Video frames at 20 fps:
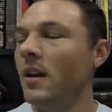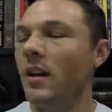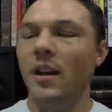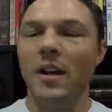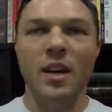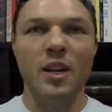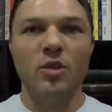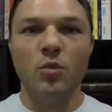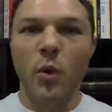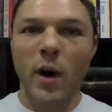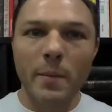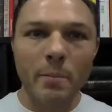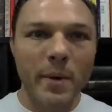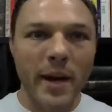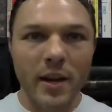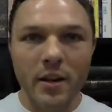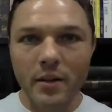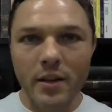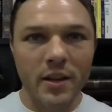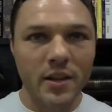Is one
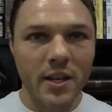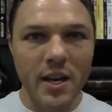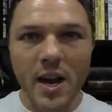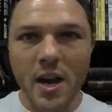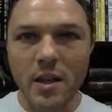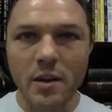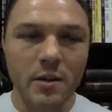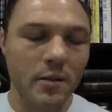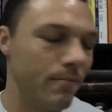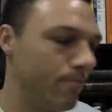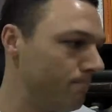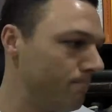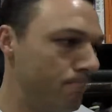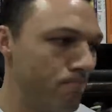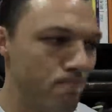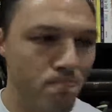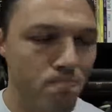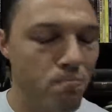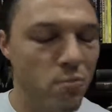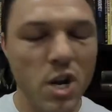better than the other?
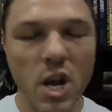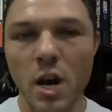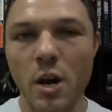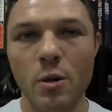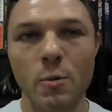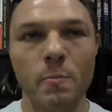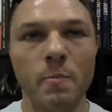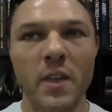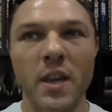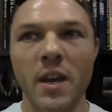No.